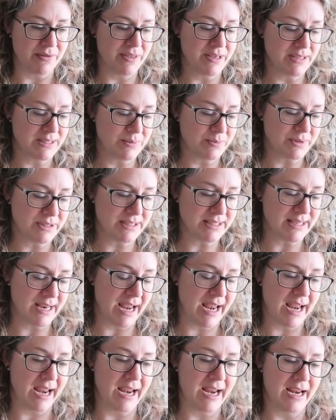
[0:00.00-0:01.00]
This was
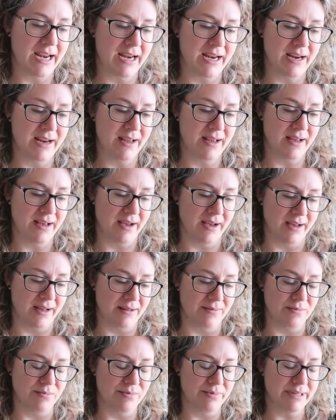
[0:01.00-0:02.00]
a uh,
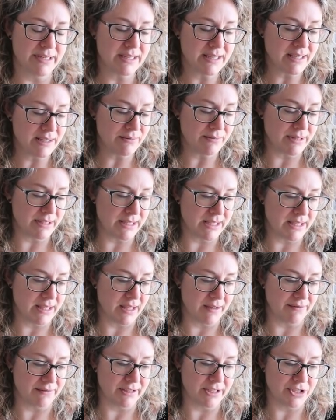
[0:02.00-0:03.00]
really really
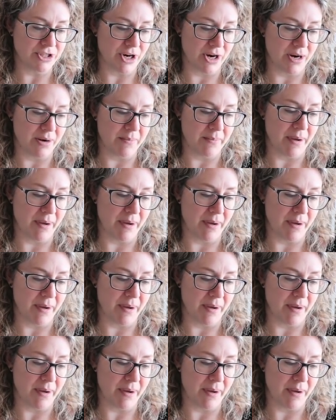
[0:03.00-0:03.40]
lovely chart